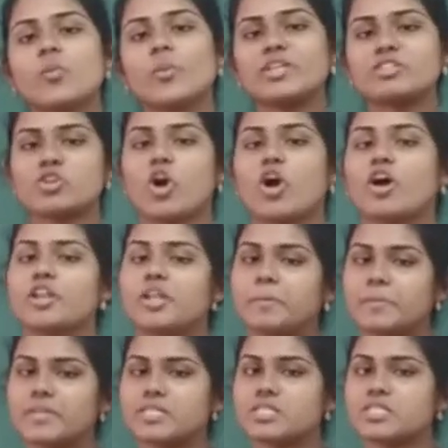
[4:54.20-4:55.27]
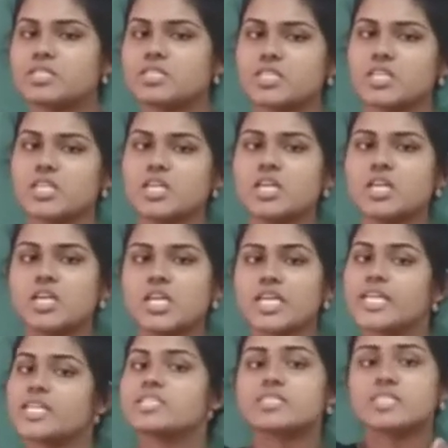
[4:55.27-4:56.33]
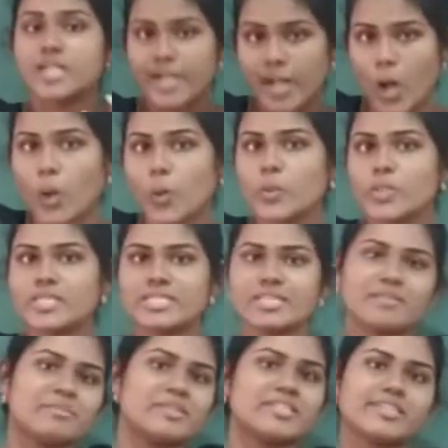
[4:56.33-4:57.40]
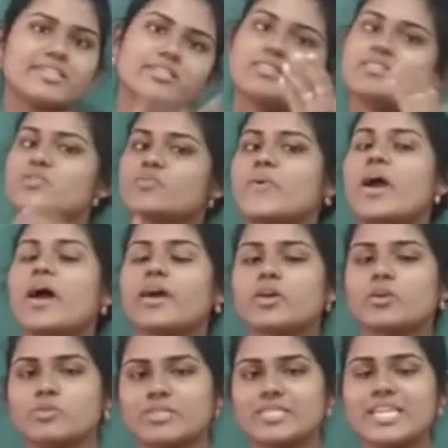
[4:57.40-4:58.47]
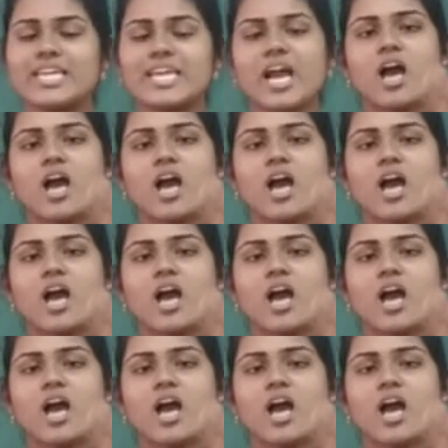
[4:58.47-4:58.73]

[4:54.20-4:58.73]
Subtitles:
which ornaments? Yes, gold imitations we are using.